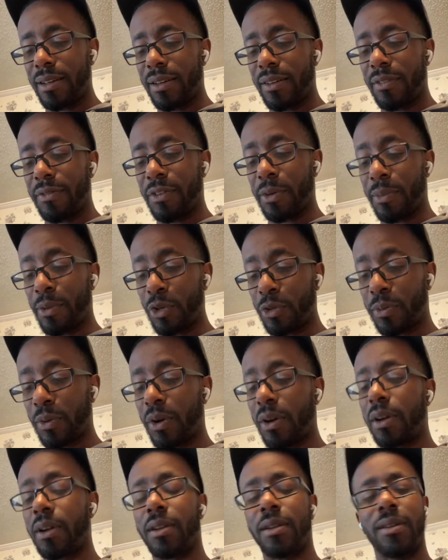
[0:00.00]
for the most
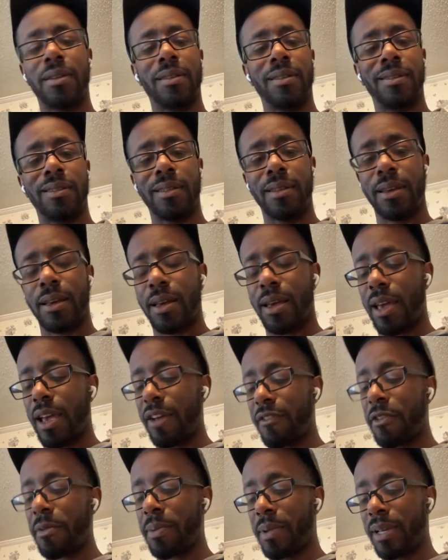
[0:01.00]
part,
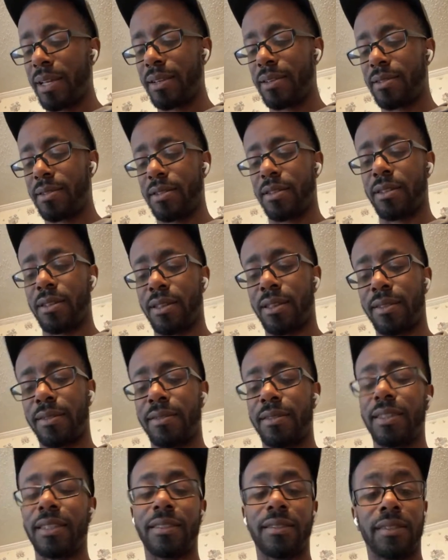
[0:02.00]
every plate should
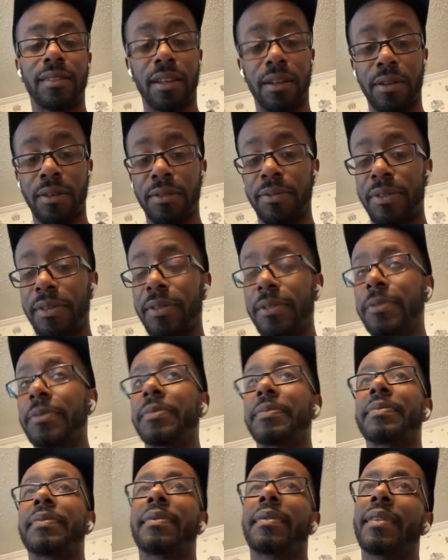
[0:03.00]
consist of,
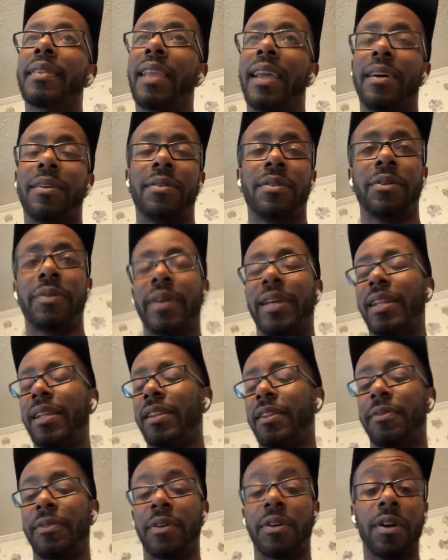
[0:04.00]
granted,
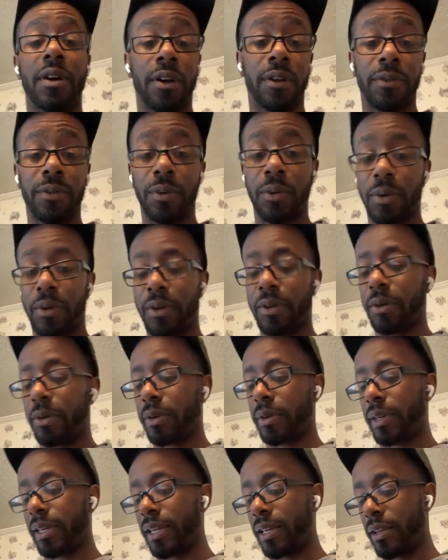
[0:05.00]
if you're carnivore
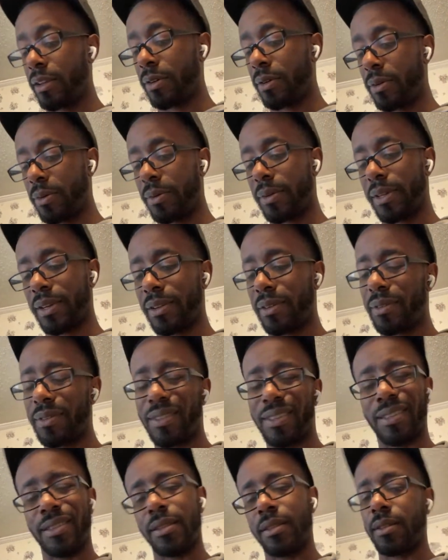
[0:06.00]
or keto,
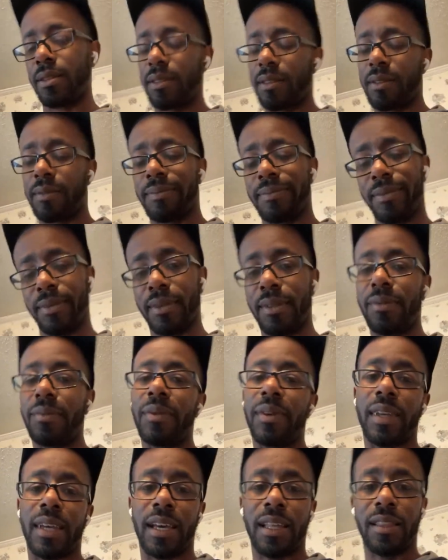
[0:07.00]

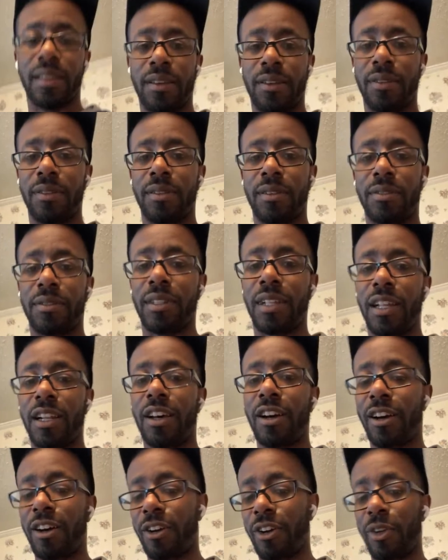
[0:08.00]
there's a lot
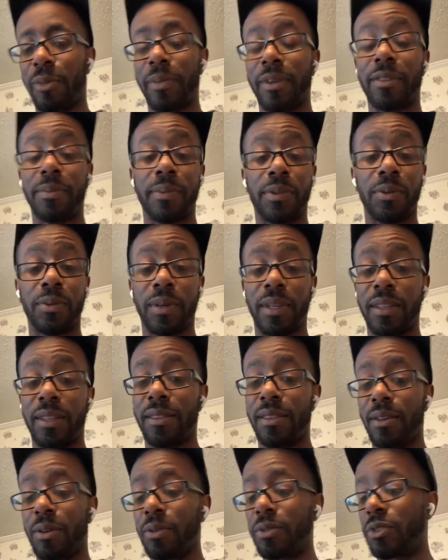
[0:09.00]
of arguments between
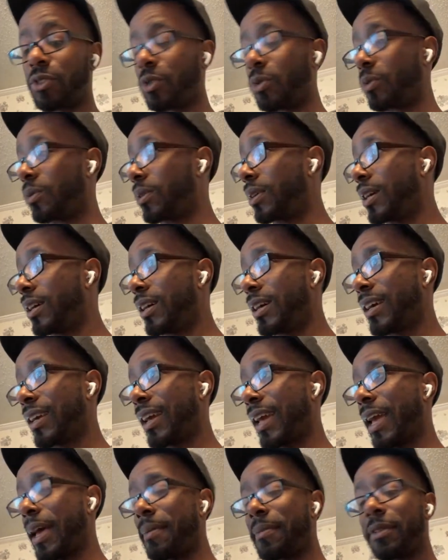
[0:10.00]
those two
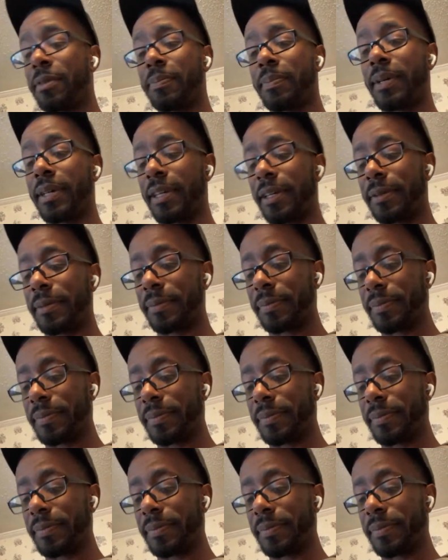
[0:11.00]
camps, but